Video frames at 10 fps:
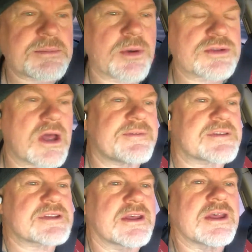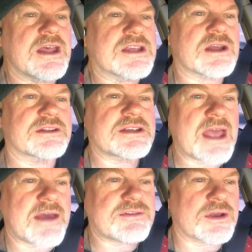the post office, so I'll just
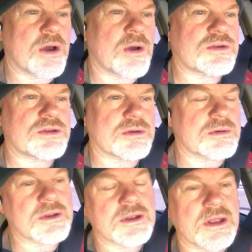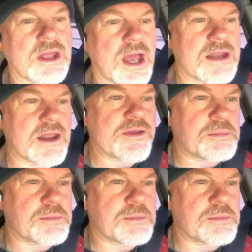have to go to another